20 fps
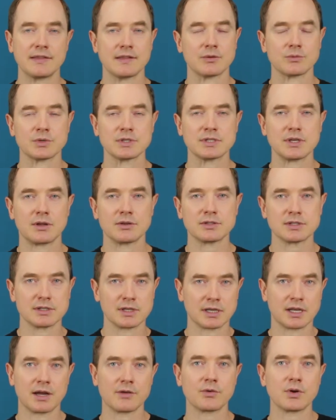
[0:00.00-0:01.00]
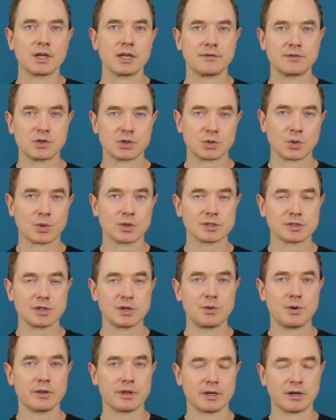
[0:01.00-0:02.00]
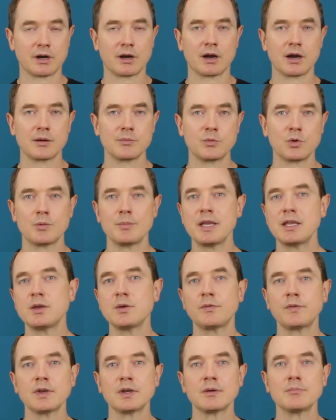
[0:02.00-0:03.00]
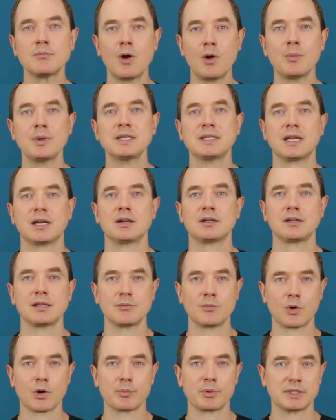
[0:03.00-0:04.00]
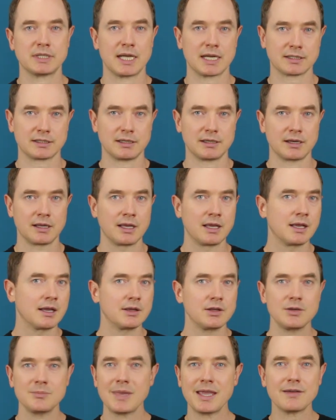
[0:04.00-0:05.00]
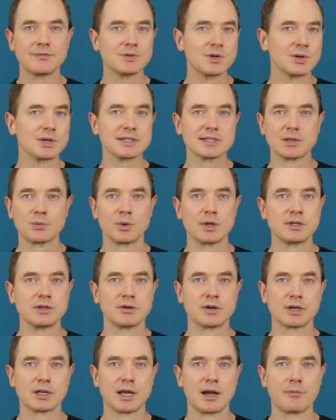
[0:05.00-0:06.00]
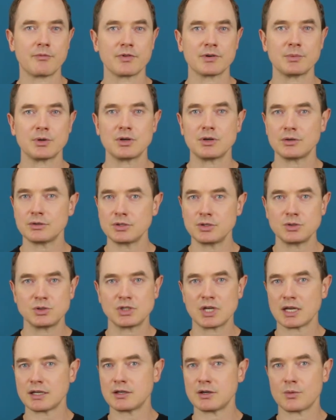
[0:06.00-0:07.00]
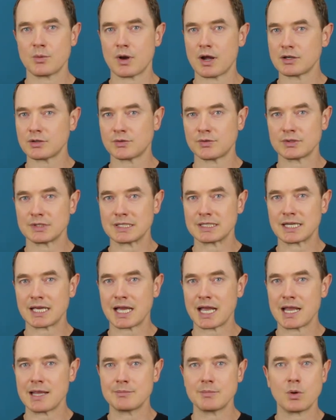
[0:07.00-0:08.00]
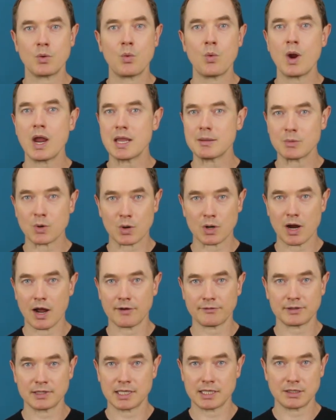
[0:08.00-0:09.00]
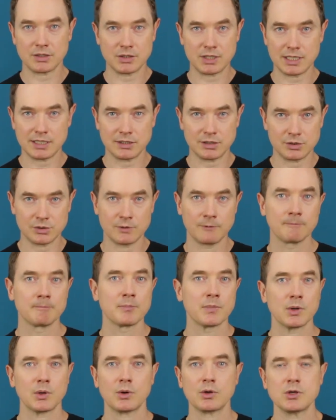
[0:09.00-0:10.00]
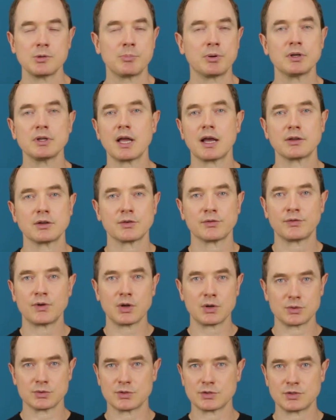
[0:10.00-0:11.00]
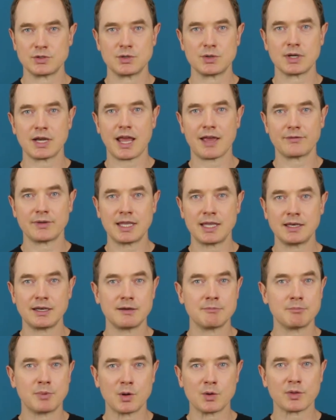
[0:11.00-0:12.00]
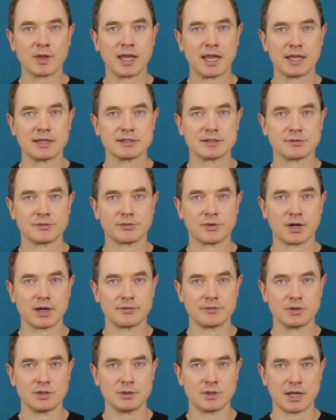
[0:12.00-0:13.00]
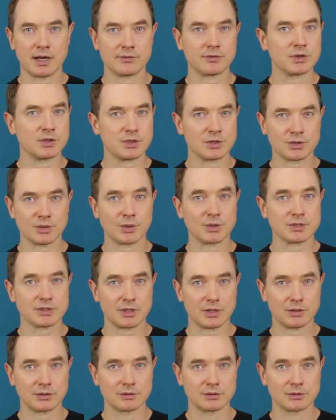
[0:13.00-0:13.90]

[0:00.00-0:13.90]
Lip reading: that results in the covering of your torso with an arm will make you feel momentarily more protected. You may have noticed that when you're uncomfortable, you check your watch for the time way more often than you need to. Or you pull out your phone so you can have it in both hands in front of you covering your torso.